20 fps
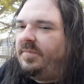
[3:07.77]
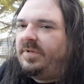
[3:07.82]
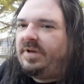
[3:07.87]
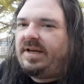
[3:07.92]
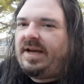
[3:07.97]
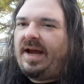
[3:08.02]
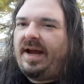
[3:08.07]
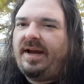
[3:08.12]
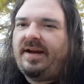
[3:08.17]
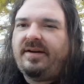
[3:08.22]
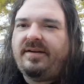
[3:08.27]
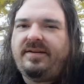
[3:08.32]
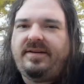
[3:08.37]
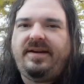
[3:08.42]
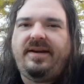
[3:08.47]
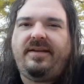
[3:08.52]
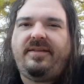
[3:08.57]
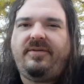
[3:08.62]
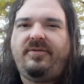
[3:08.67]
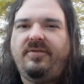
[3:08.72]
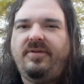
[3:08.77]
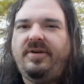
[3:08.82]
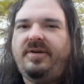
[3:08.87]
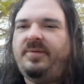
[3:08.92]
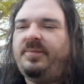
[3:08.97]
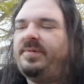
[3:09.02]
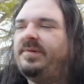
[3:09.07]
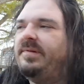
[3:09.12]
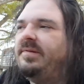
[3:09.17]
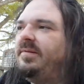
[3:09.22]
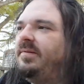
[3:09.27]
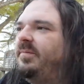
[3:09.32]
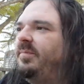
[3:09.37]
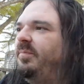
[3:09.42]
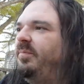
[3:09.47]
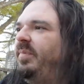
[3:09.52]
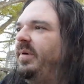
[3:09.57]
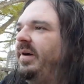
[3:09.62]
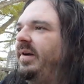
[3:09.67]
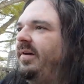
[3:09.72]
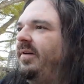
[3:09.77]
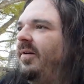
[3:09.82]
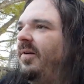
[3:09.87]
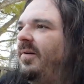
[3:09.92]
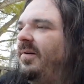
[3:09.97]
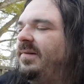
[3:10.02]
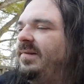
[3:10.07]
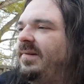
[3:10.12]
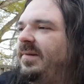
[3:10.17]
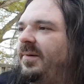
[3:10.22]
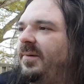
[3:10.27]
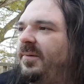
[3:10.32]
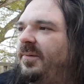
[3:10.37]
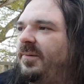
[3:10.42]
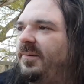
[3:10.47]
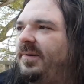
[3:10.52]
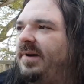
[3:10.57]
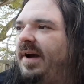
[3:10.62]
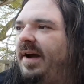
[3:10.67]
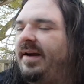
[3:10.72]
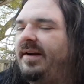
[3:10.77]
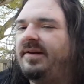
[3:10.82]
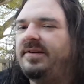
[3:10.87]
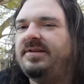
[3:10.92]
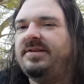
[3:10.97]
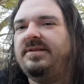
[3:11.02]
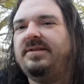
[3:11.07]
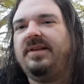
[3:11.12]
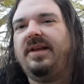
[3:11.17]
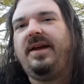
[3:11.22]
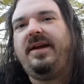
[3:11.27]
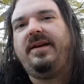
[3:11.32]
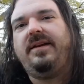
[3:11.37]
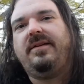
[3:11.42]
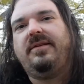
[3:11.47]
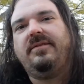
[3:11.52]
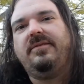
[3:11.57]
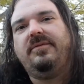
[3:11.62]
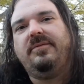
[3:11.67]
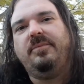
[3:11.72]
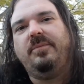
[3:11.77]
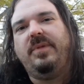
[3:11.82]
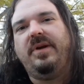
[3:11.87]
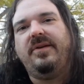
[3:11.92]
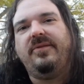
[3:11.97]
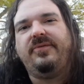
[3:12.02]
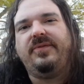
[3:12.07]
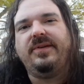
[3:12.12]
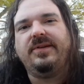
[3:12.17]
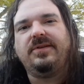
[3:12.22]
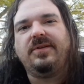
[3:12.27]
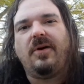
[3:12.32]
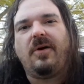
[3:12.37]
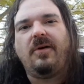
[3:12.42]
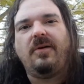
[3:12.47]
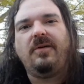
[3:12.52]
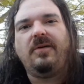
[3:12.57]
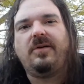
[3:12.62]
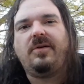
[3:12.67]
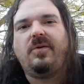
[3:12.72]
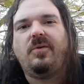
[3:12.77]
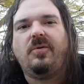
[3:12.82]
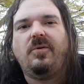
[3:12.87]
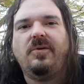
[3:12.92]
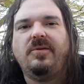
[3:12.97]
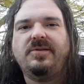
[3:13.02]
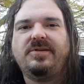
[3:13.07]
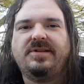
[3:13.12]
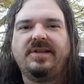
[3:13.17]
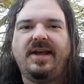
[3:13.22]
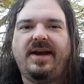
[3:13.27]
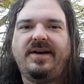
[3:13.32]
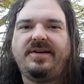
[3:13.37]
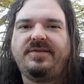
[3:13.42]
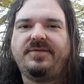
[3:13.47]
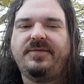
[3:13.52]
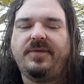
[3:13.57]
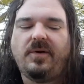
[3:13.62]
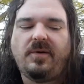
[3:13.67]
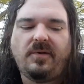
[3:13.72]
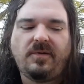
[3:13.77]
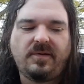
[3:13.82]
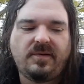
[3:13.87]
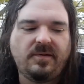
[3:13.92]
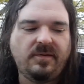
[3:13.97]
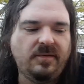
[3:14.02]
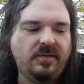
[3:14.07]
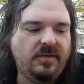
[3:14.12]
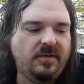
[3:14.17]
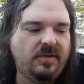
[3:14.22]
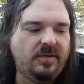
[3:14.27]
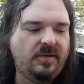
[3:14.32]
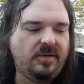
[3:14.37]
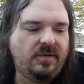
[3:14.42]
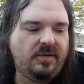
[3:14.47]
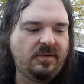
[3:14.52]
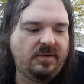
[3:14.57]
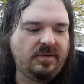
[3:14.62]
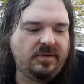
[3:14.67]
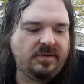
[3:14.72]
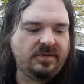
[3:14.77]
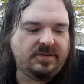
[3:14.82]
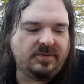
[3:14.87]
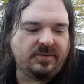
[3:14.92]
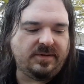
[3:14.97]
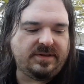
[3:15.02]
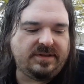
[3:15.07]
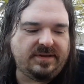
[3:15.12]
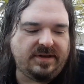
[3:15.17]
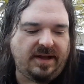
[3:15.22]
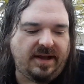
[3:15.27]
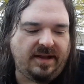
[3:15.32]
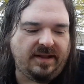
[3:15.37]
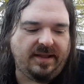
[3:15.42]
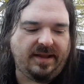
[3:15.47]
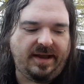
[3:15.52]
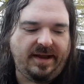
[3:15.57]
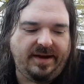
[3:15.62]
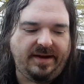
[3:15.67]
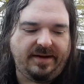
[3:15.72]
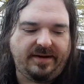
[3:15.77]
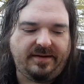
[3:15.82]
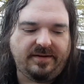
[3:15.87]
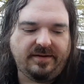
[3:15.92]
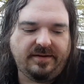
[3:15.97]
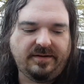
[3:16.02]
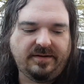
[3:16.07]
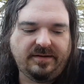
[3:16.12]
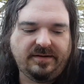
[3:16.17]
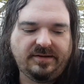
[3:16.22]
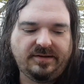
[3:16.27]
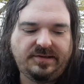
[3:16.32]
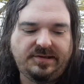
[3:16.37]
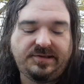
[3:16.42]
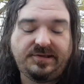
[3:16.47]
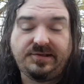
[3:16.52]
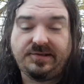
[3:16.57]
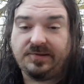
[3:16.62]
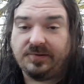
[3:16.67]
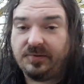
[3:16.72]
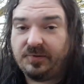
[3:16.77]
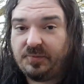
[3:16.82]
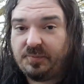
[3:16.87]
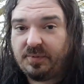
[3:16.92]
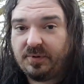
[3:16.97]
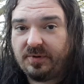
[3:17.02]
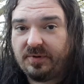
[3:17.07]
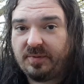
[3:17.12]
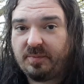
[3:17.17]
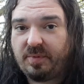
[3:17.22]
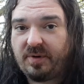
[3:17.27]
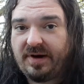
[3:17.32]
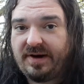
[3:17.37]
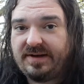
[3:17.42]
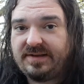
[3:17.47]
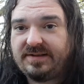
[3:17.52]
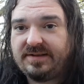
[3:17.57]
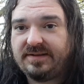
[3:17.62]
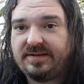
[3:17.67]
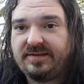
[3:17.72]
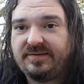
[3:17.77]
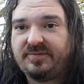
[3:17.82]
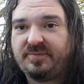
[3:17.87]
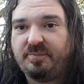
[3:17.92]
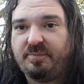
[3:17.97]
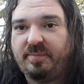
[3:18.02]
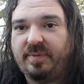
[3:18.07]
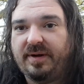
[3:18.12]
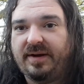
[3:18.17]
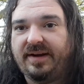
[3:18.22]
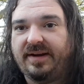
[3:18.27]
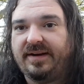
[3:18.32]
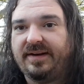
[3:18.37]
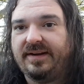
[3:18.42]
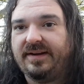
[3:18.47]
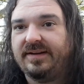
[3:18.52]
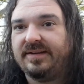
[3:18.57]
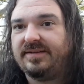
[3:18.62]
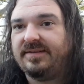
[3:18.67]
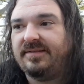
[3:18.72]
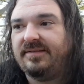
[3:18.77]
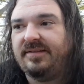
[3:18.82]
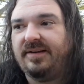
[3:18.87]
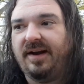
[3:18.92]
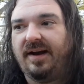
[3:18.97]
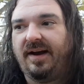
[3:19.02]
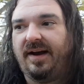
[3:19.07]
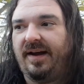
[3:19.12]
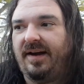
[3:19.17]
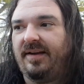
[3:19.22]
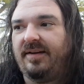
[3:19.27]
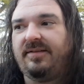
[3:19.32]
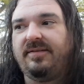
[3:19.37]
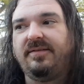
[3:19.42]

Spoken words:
kind of Death Grips, but also kind of just like Memphis horrorcore slash funk. So it's not like super abrasive, but it's not